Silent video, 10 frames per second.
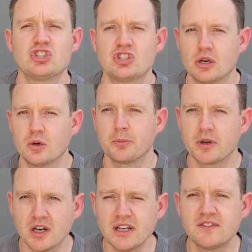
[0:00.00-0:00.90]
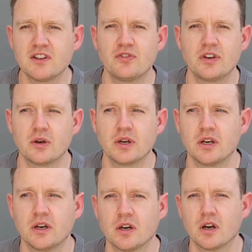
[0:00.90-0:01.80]
So I'm gonna leave this video
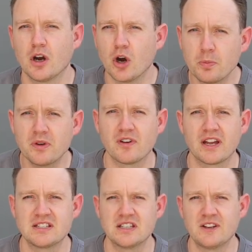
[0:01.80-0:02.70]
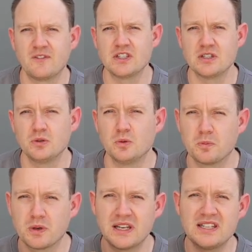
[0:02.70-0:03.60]
here. I hope you've liked it. If you do,
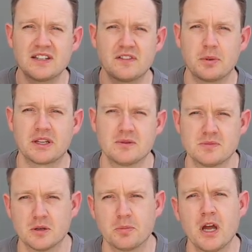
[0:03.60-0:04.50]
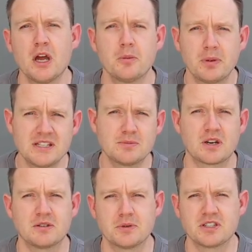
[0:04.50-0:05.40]
please give it a big thumbs up. Please
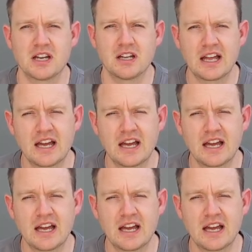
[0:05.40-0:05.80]
subscribe to my channel,